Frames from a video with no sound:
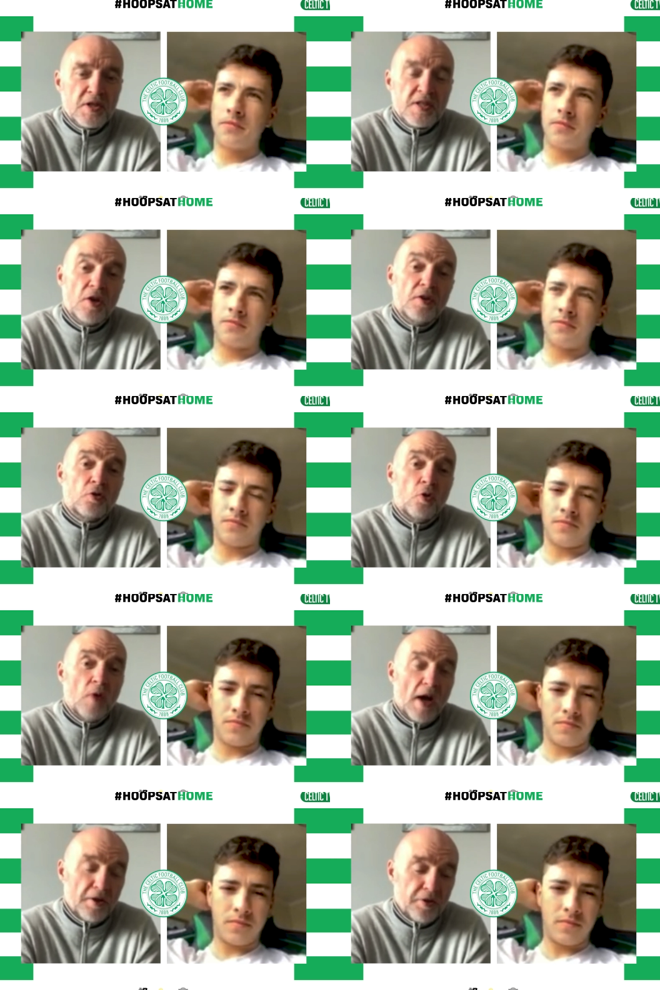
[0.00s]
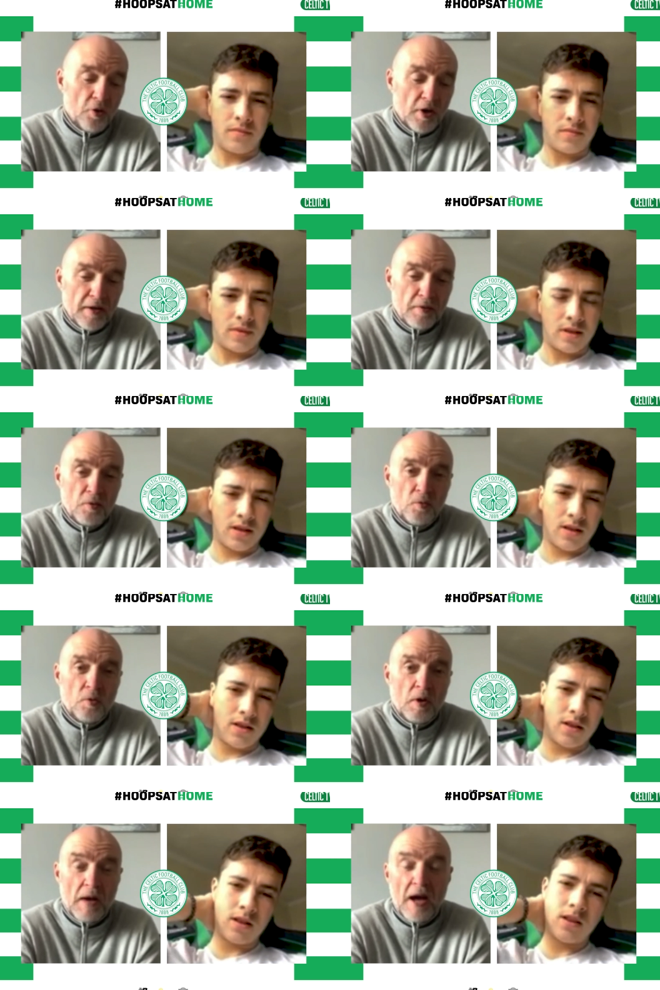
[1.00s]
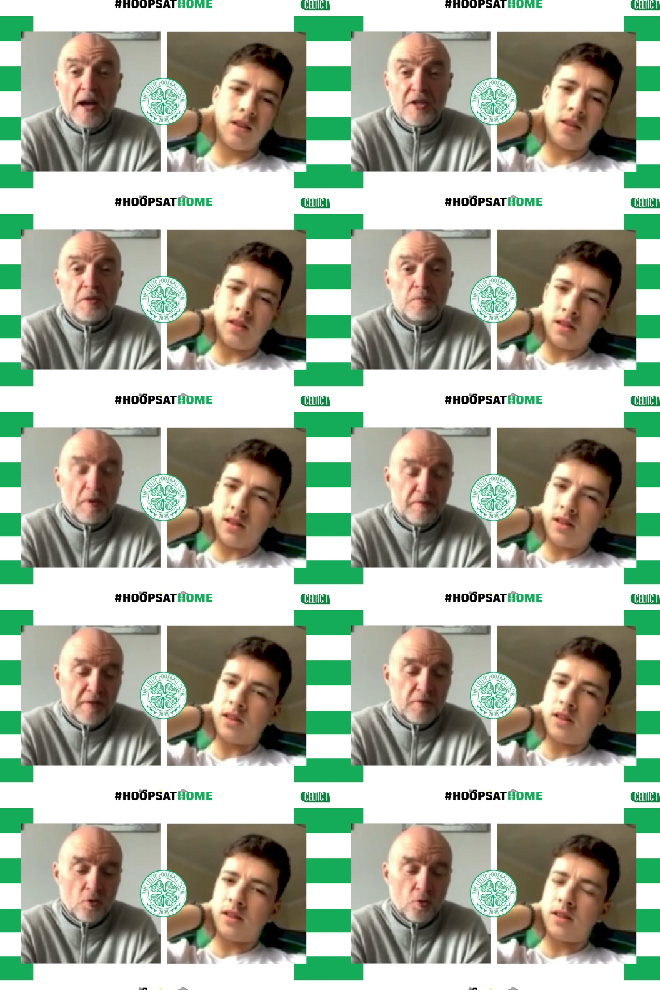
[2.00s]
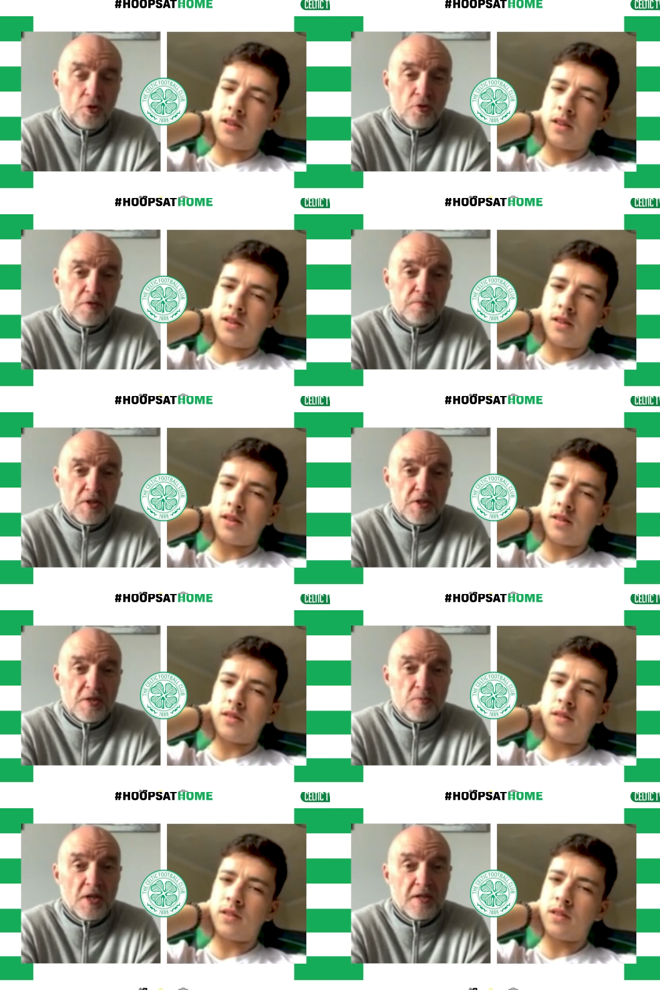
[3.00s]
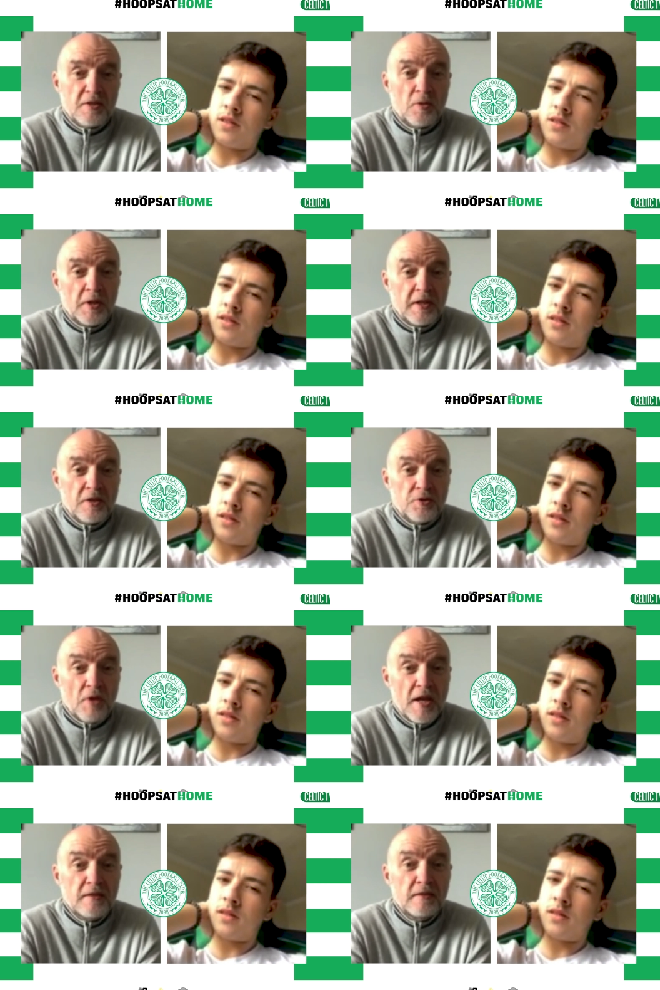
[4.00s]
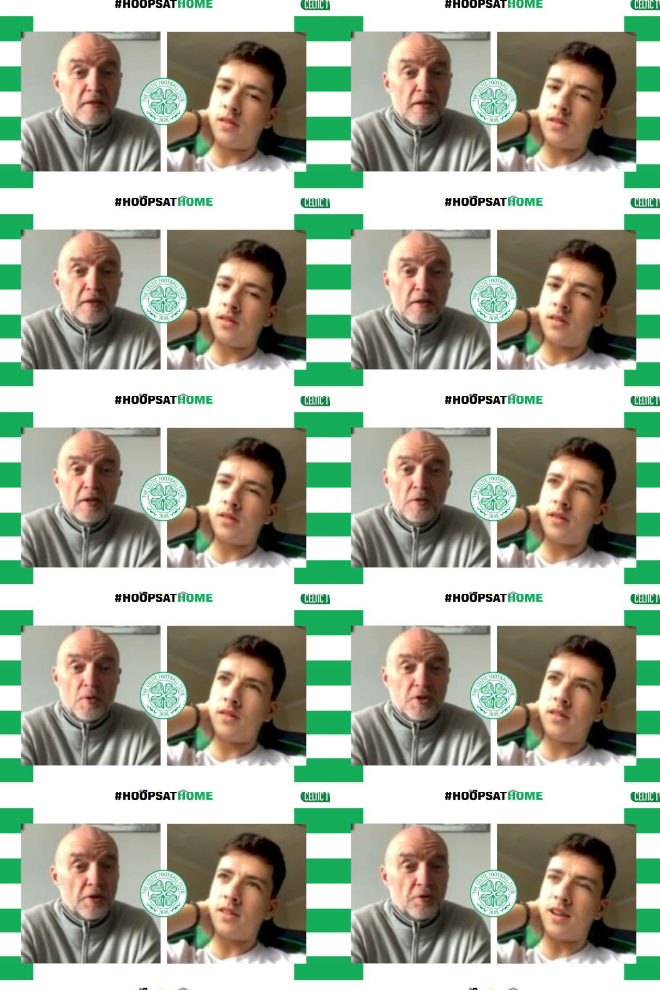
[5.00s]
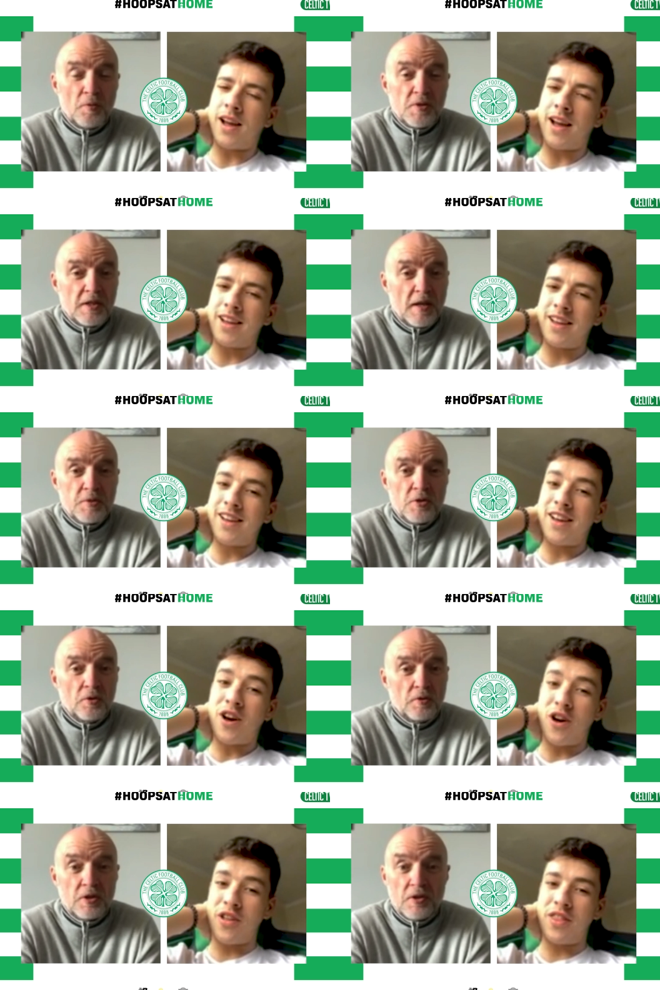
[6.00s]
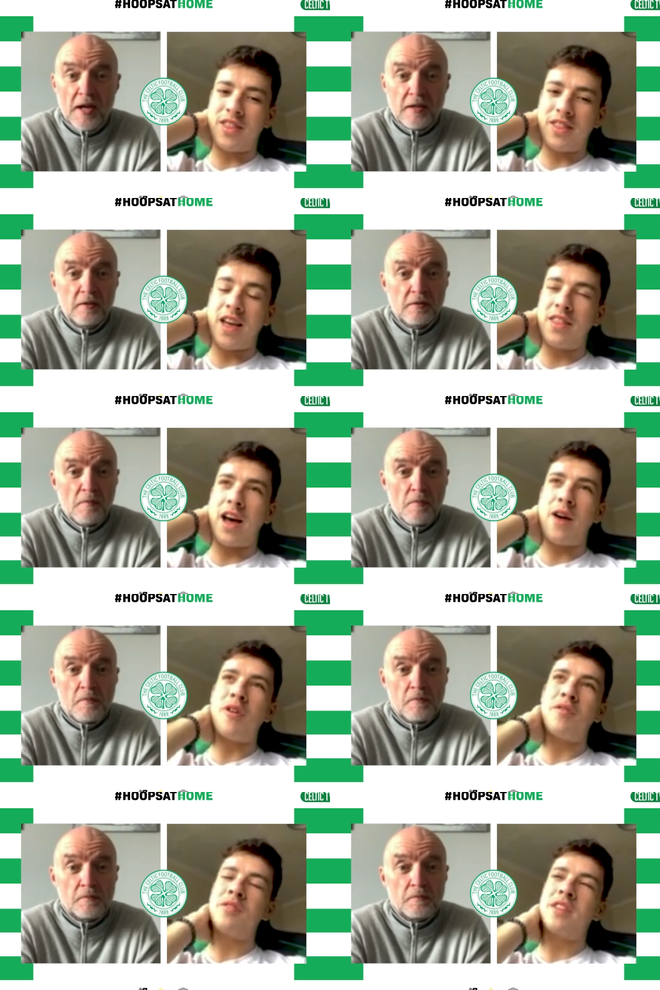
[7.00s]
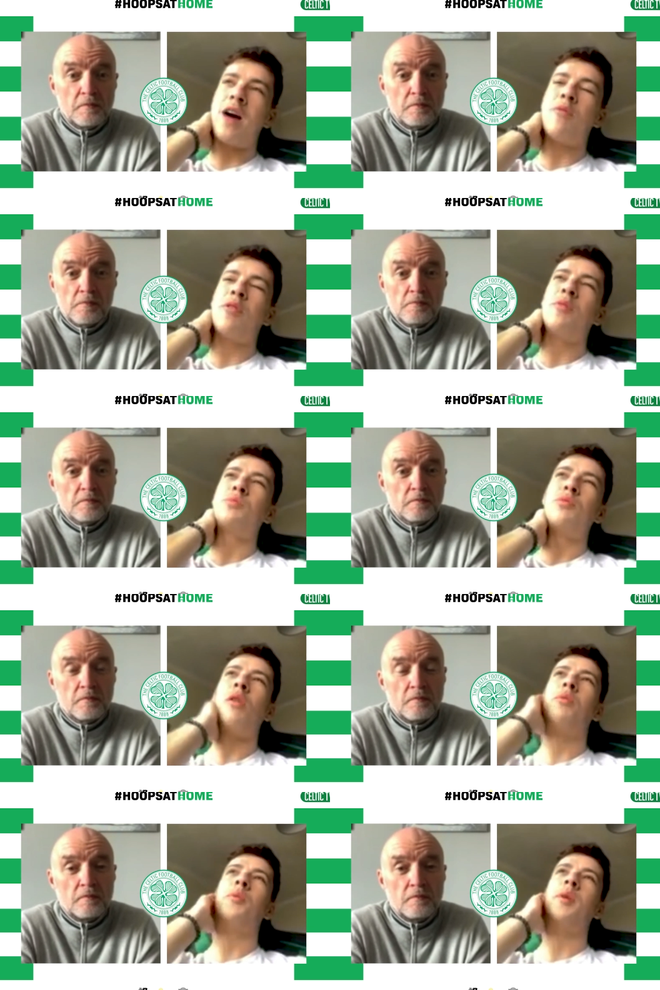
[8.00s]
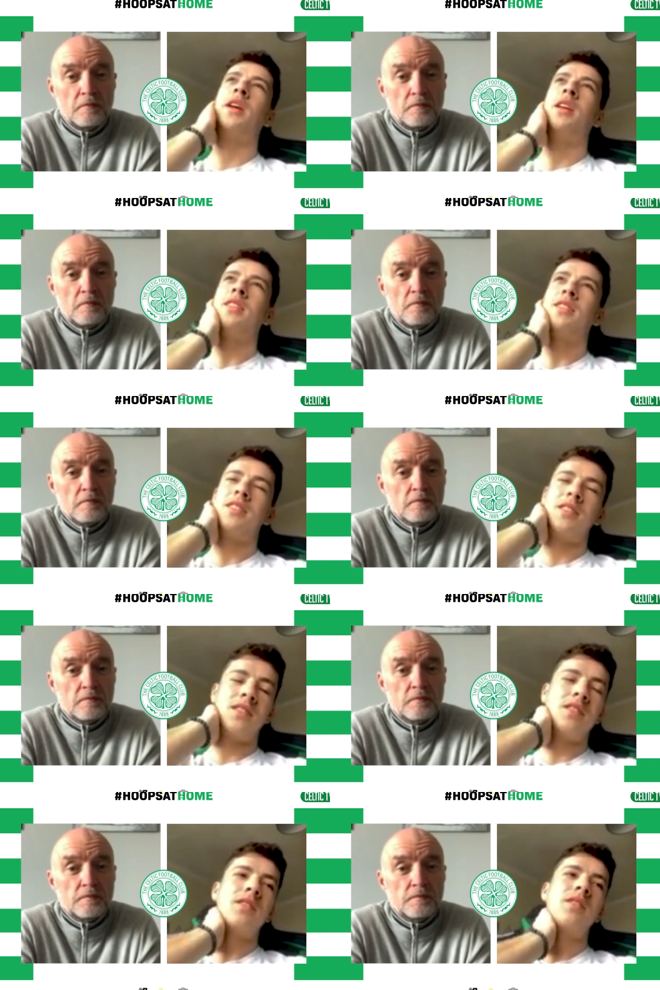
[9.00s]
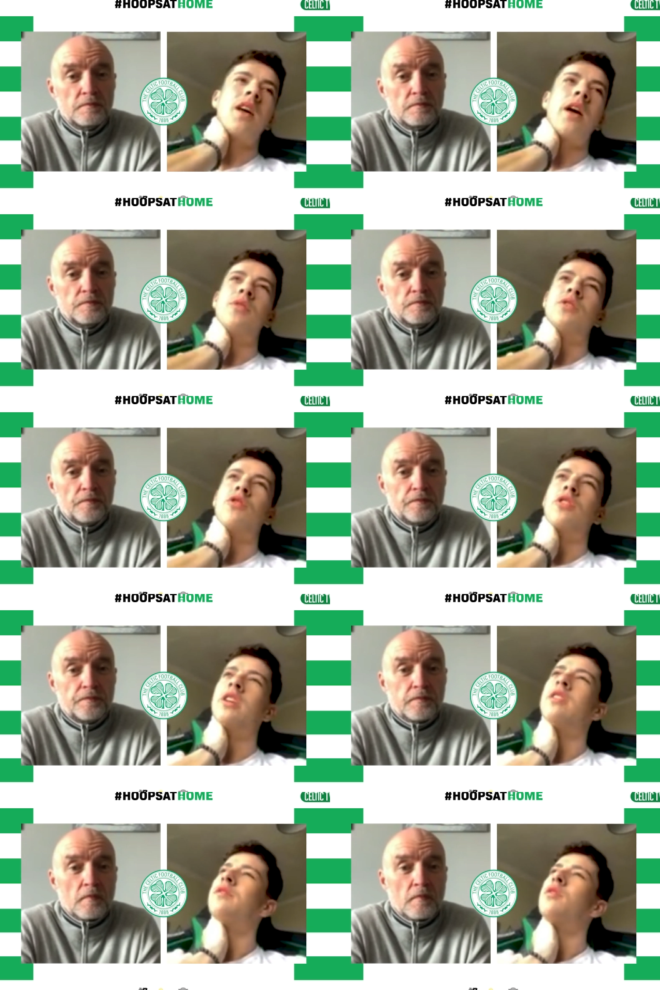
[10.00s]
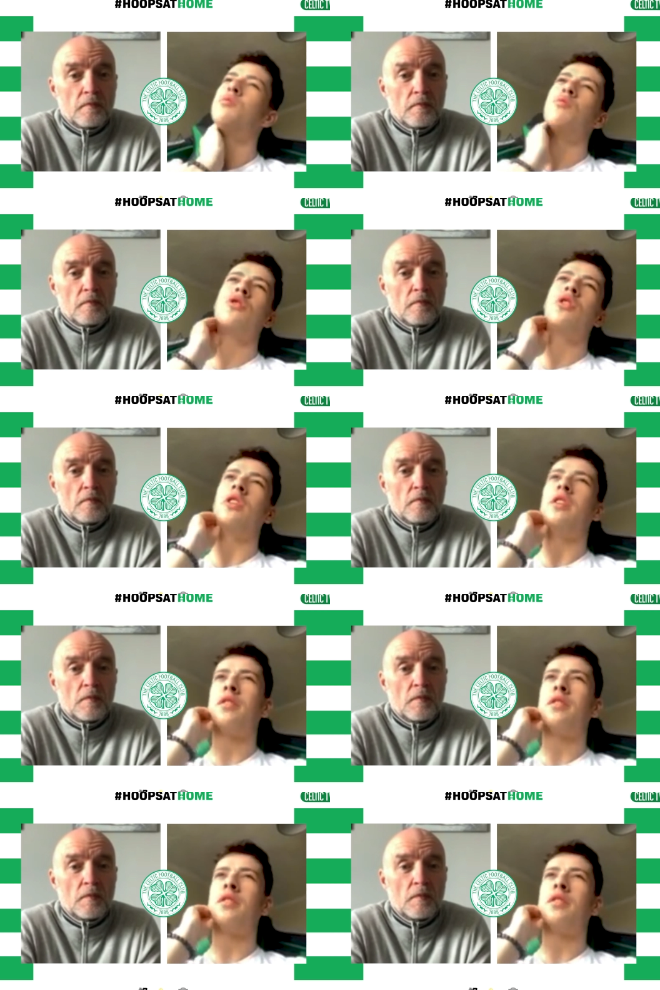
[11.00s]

Speaker 1: Because the other goal that I thought, my favourite goal of yours from this season was actually the one against Rennes, which
Speaker 2: I thought was absolute. That one was probably, it was relief. It was more relief